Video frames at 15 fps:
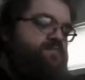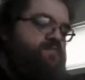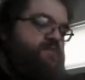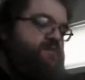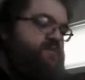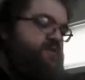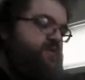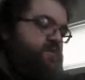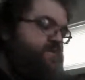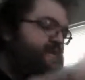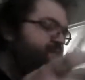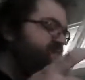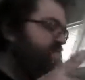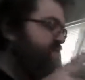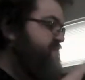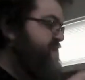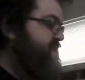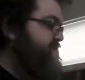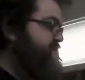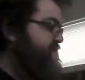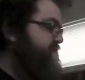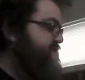So Simon
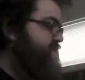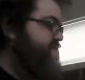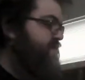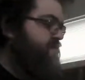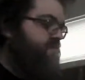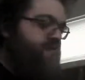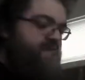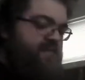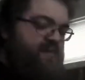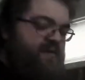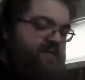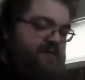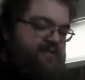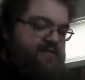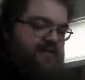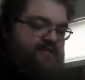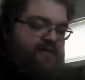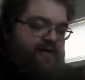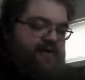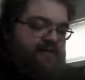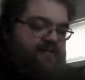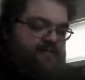Belmont, or one of the Belmonts
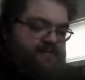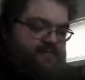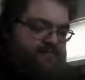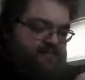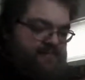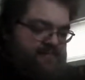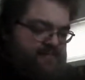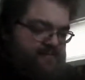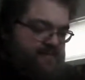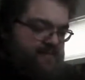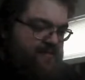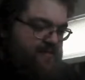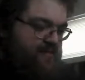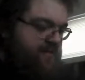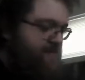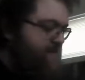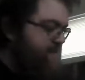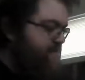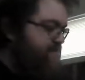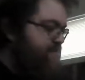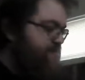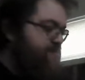anyway,
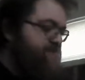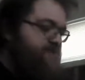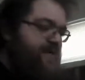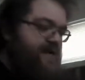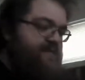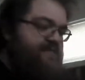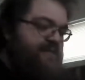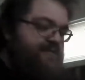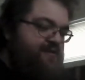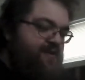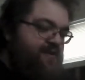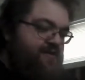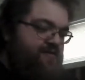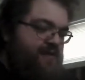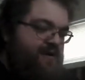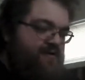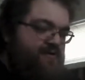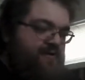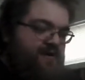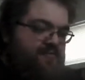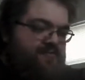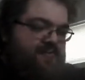usually has a dark red or
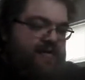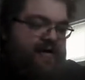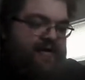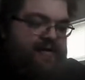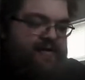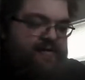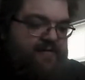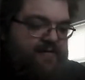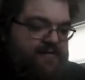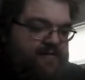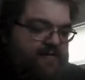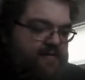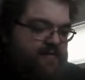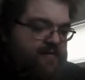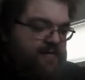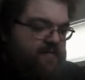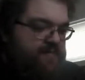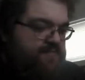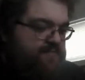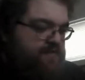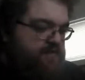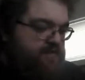dark black
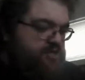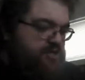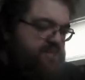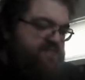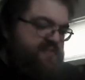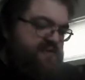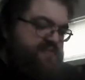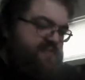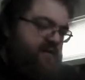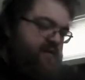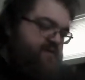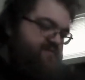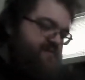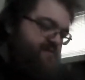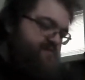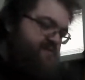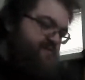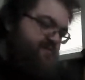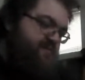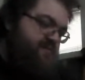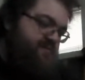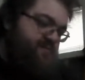chest piece on of some
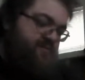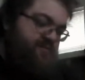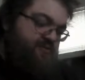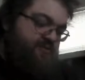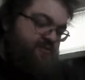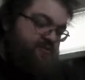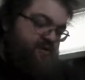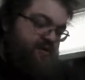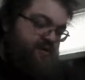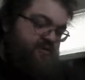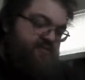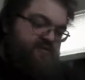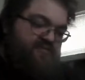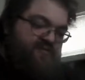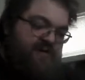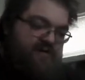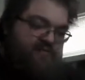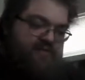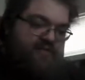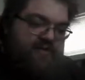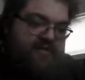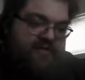sort. So what I'm going to try to do is find
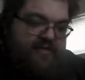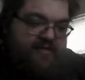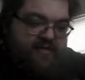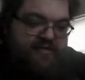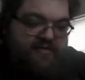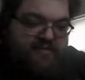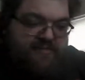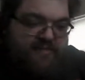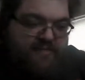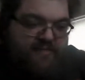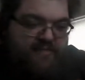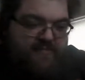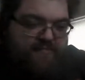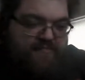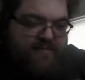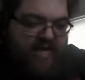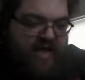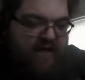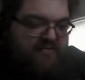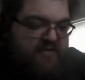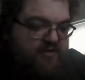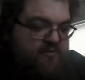one that is
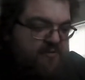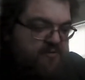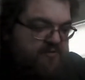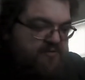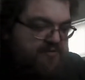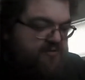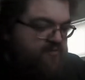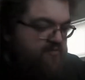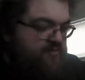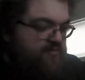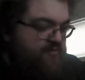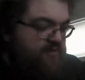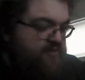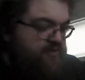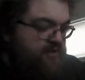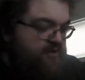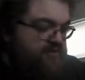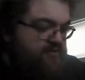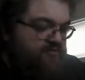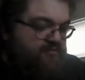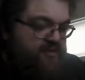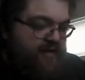applicable to what we were trying to
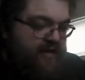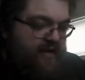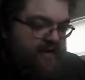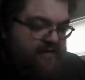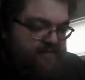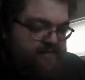do today.